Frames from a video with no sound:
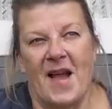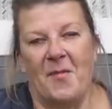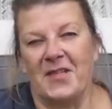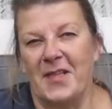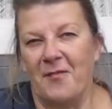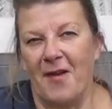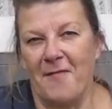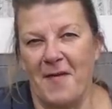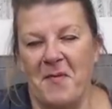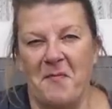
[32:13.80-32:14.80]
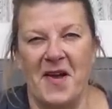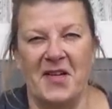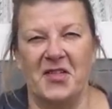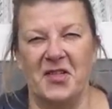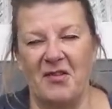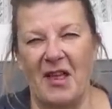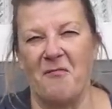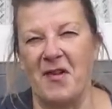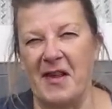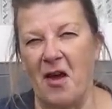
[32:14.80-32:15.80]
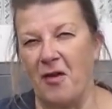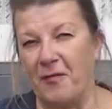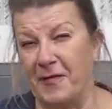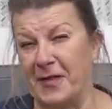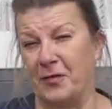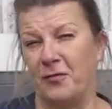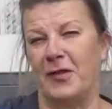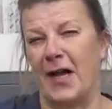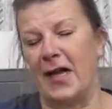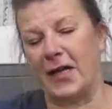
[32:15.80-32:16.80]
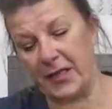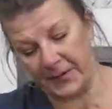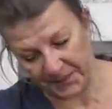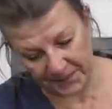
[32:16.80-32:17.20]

I wasn't in the right frame of mind to do like really hard physical yakka.